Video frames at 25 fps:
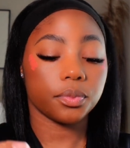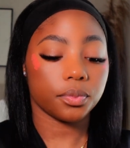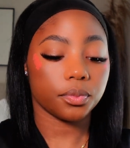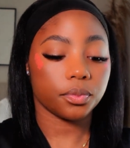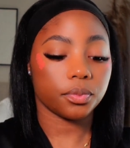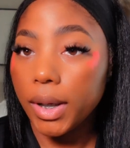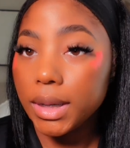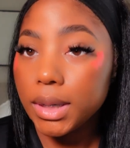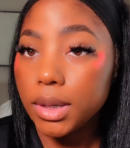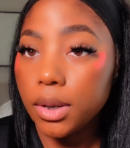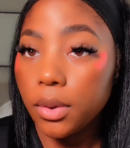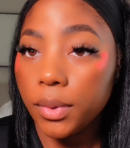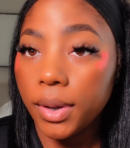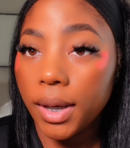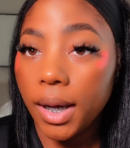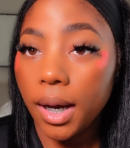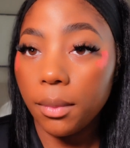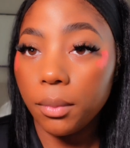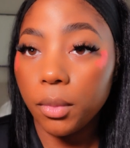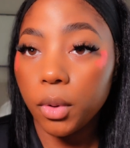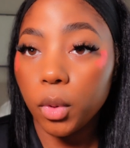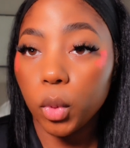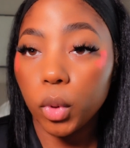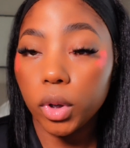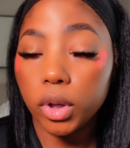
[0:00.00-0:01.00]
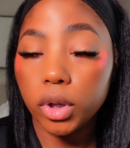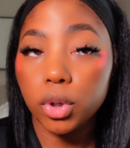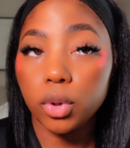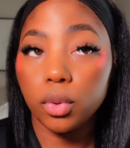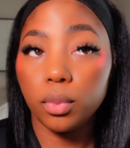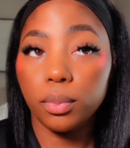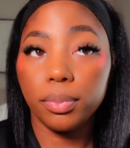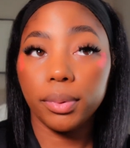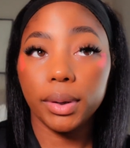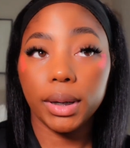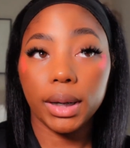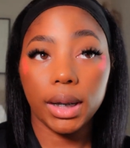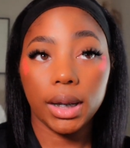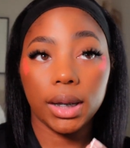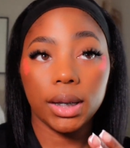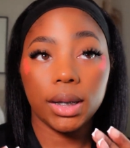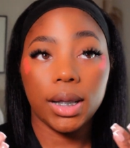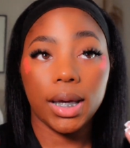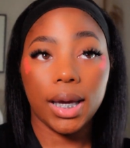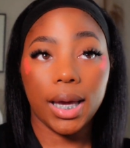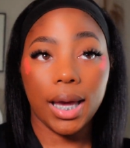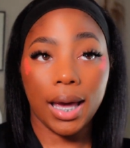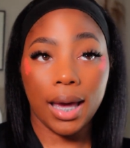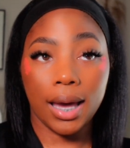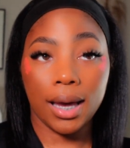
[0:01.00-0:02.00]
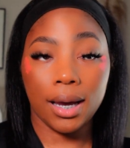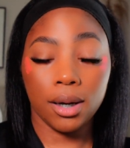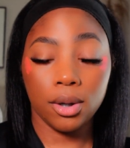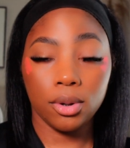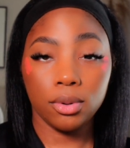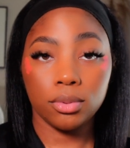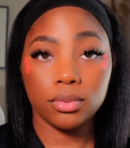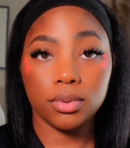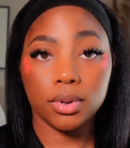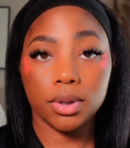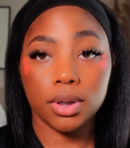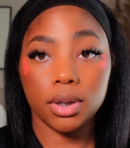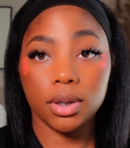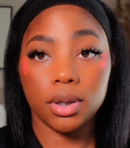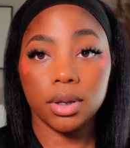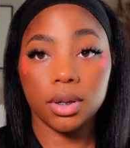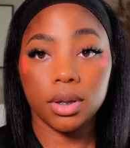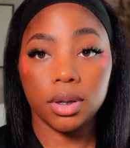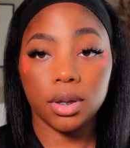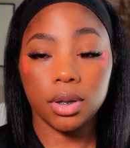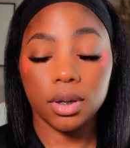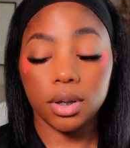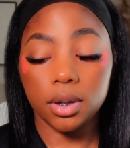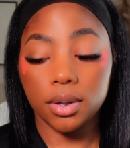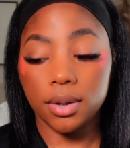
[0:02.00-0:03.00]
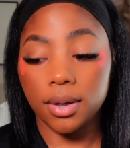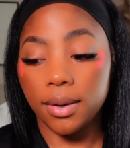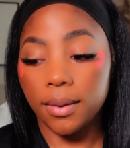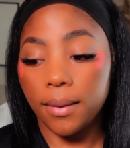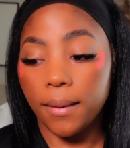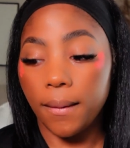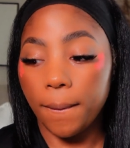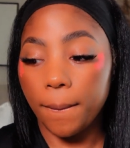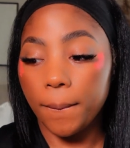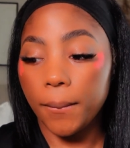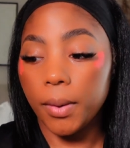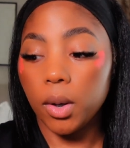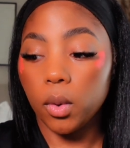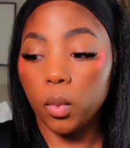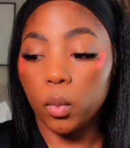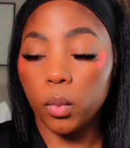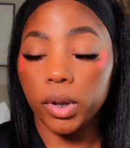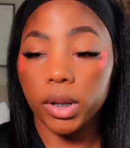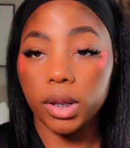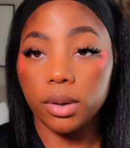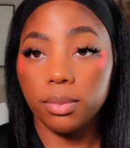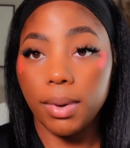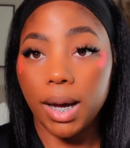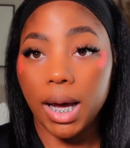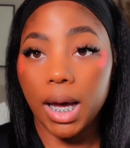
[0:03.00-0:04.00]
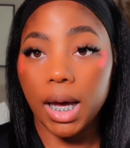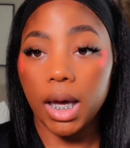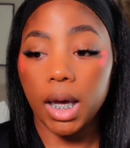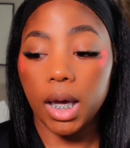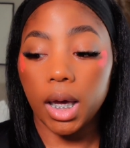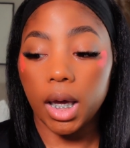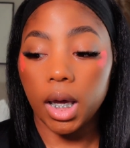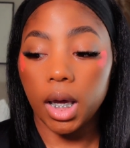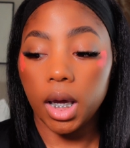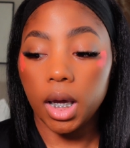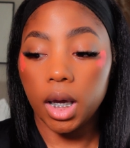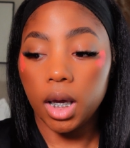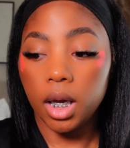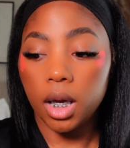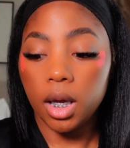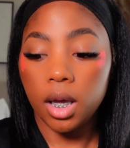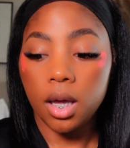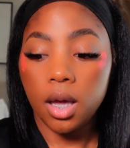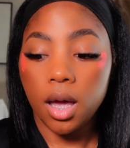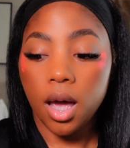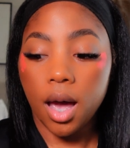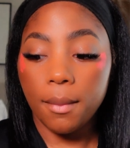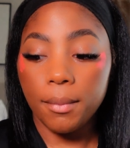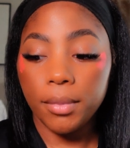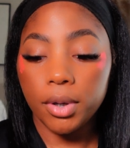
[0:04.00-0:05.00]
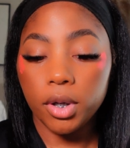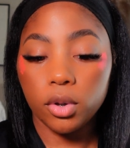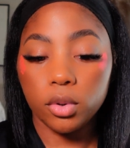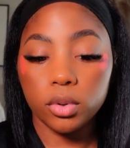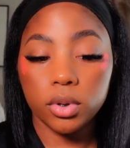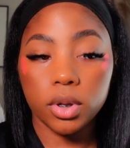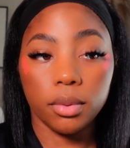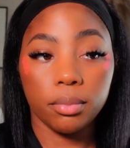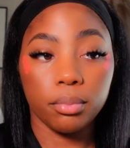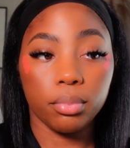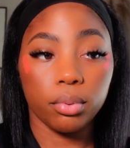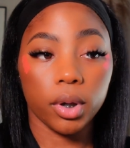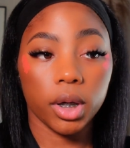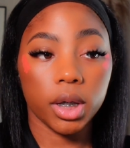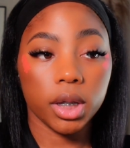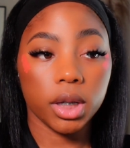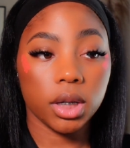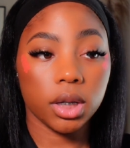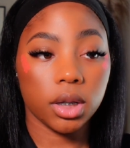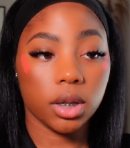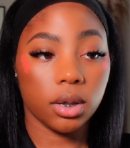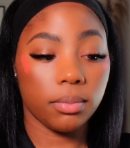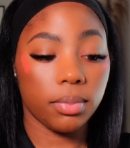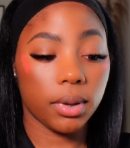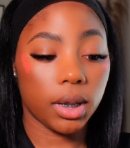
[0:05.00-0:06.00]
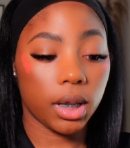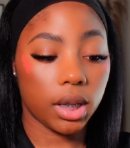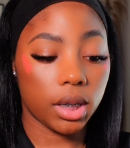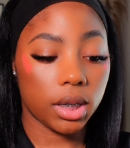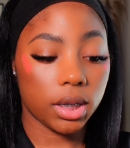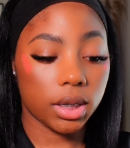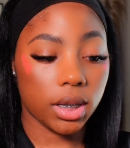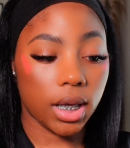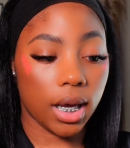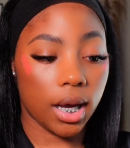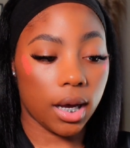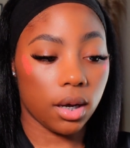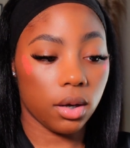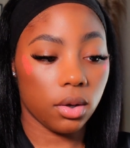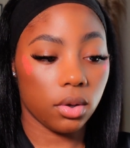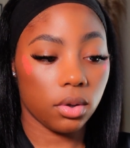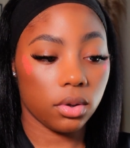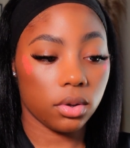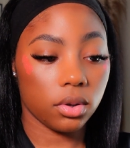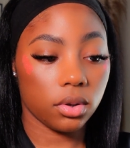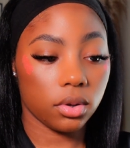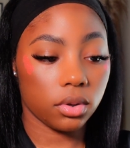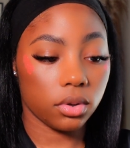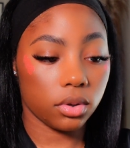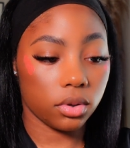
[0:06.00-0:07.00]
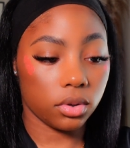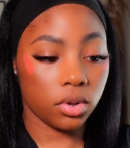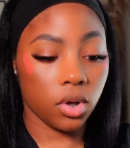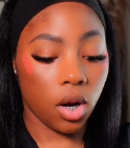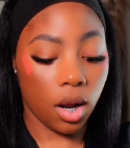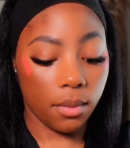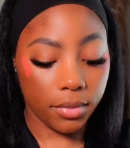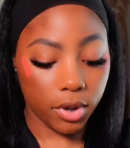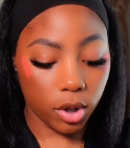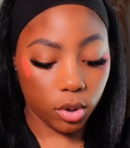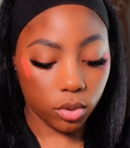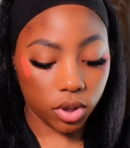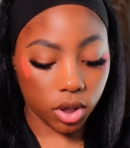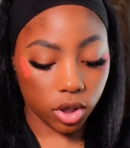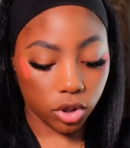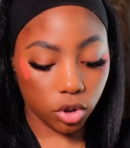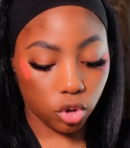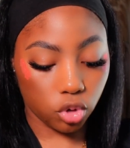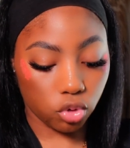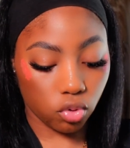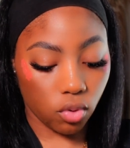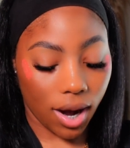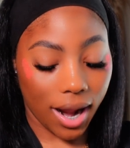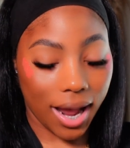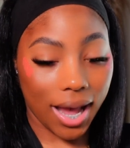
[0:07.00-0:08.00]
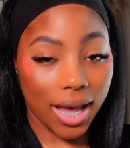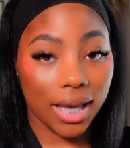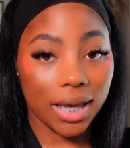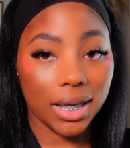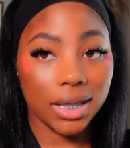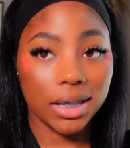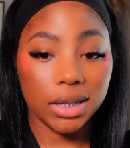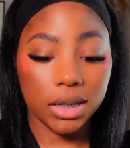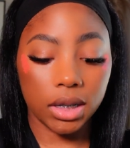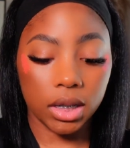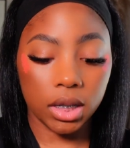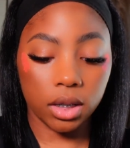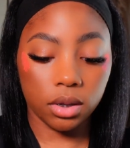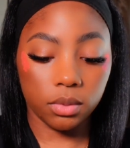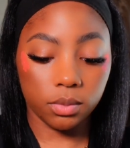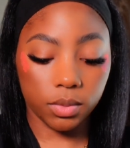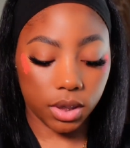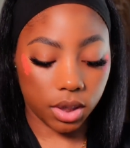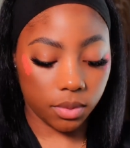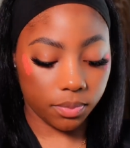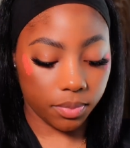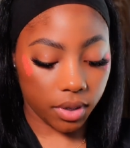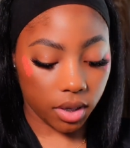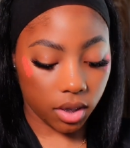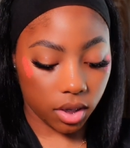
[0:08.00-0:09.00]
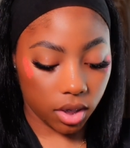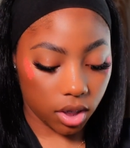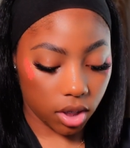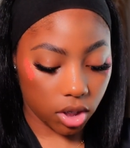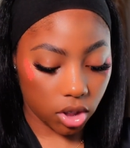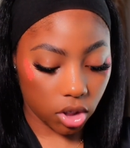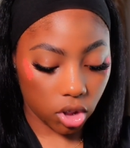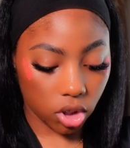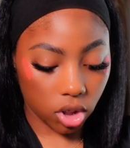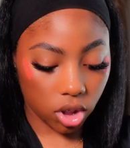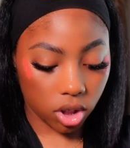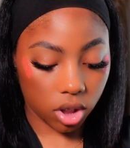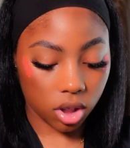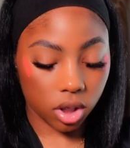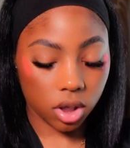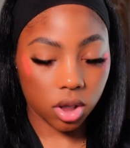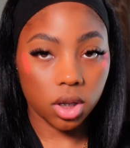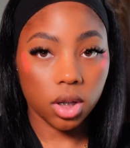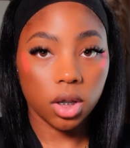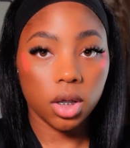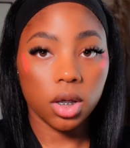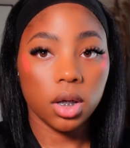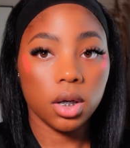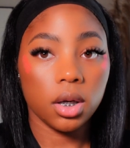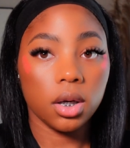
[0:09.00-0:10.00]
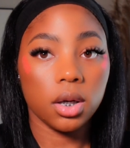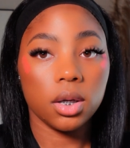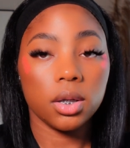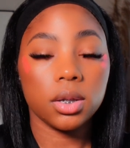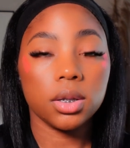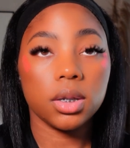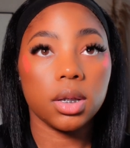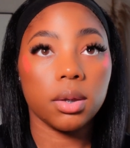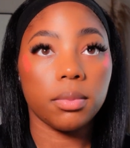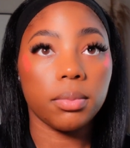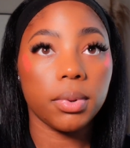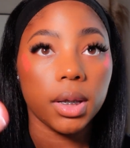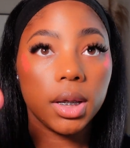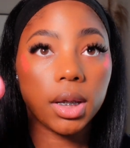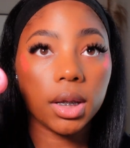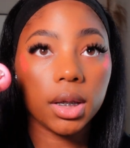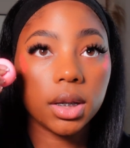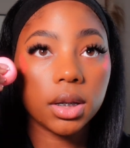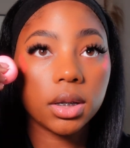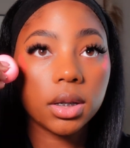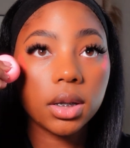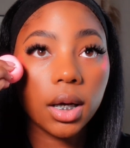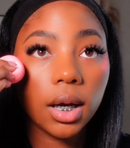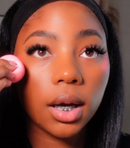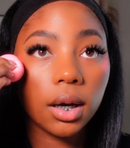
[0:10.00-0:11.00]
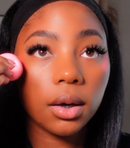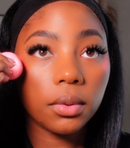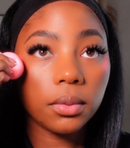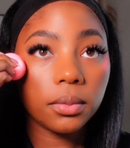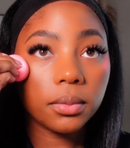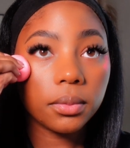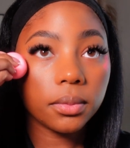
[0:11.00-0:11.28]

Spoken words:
Okay, so now I'm going to blend that out with my, I'm gonna use a brush to blend this out. No, I'm gonna use a dry sponge to blend this out.